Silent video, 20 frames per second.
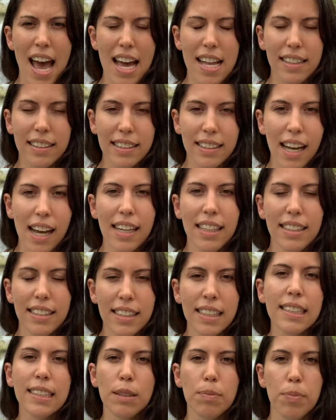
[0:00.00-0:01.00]
And
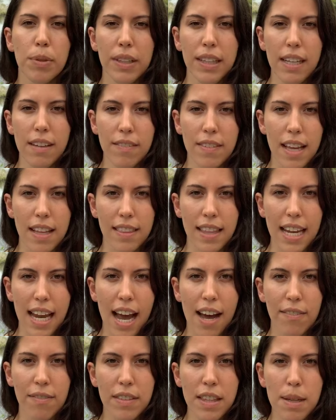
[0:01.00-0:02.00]
scientists believe that they
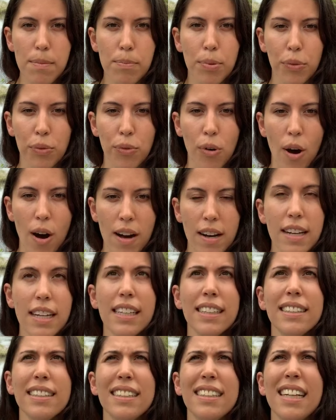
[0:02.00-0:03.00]
have the
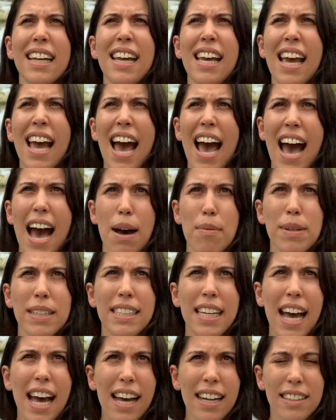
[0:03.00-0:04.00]
broadest
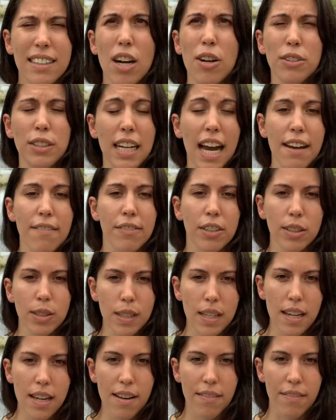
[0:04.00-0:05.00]

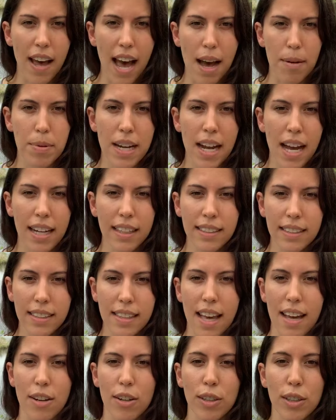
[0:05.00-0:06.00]
diversity of habitats
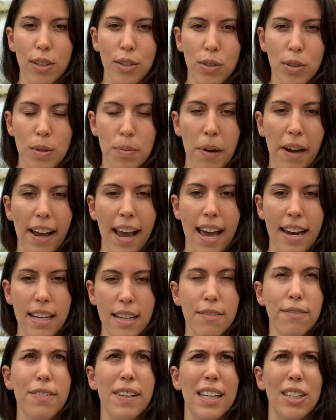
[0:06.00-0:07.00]
that are used by
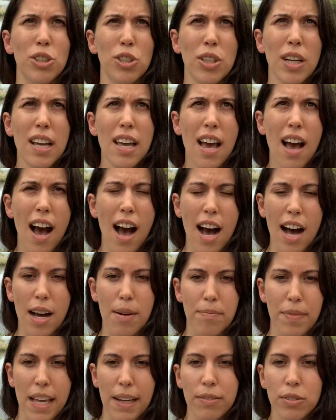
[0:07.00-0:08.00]
any fish.
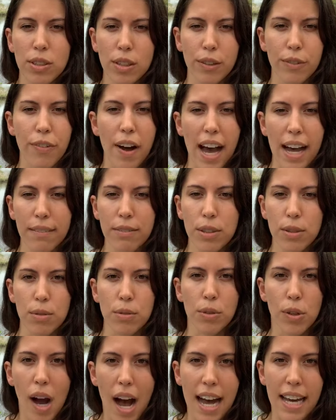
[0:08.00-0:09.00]
They've survived
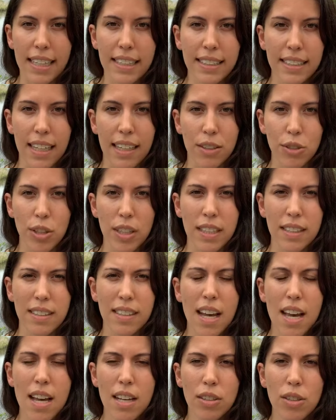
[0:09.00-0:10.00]
through ice
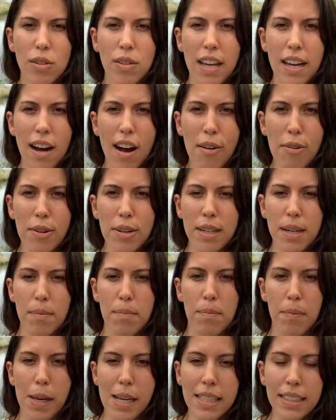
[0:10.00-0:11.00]
ages, so they are an
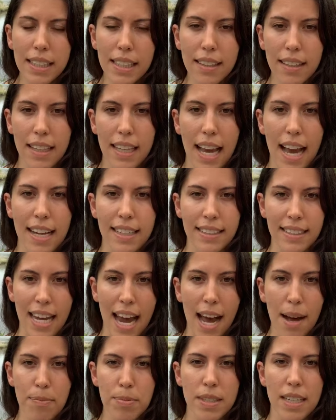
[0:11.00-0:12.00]
amazingly
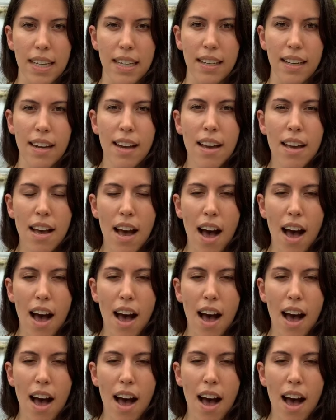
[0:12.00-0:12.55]
adapted